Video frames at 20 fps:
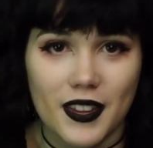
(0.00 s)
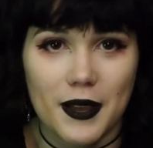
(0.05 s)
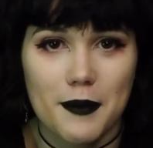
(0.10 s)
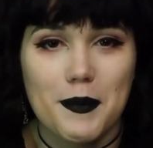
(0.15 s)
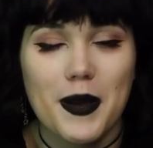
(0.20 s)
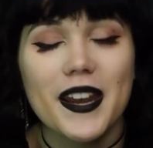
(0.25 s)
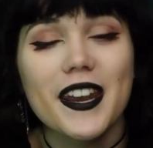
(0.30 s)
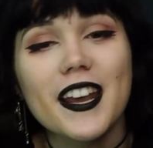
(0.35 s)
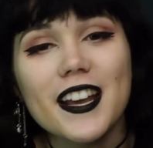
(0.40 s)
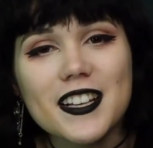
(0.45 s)

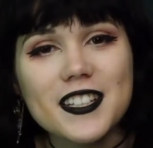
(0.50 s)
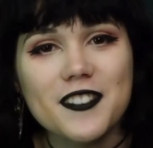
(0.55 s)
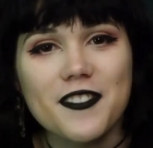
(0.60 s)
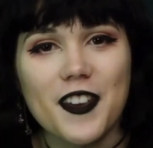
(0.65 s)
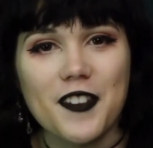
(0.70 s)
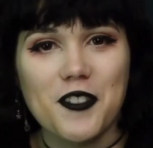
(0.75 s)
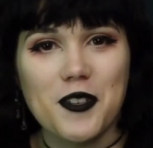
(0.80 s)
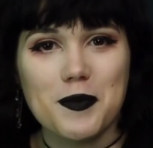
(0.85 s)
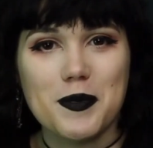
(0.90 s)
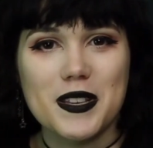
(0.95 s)
My next
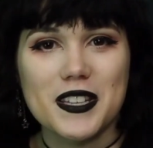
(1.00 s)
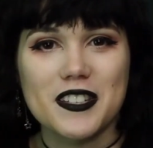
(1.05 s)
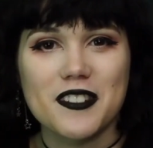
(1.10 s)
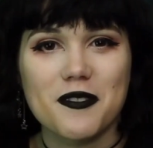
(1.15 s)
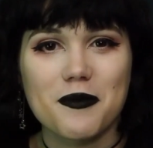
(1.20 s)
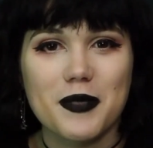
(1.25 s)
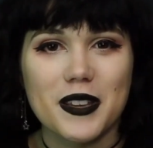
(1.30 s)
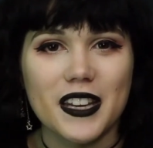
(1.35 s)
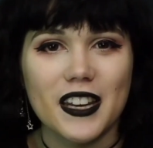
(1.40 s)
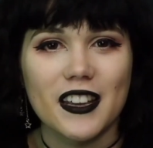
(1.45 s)
favorite piece
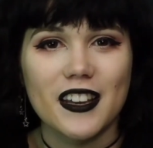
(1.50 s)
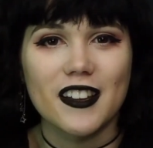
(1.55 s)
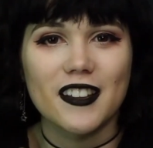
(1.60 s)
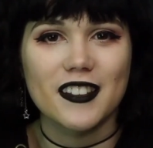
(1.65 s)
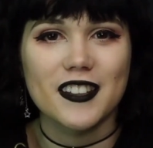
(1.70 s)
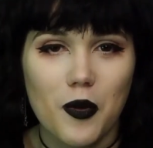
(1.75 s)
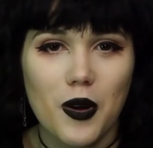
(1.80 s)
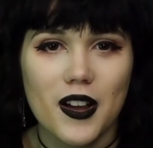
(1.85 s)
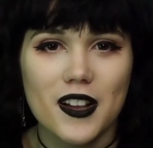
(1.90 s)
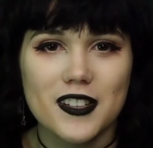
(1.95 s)
of media
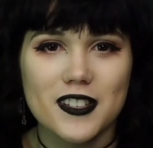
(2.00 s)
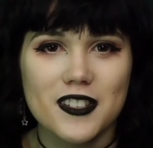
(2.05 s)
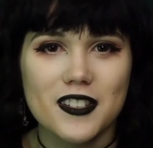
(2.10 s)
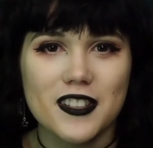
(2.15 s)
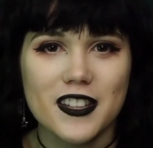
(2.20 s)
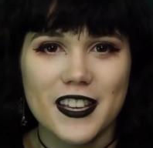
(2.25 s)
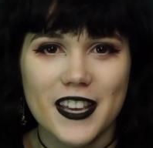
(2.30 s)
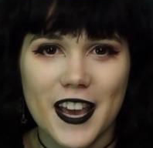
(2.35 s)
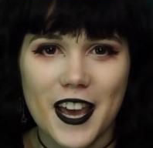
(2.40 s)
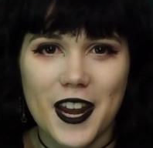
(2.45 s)
was the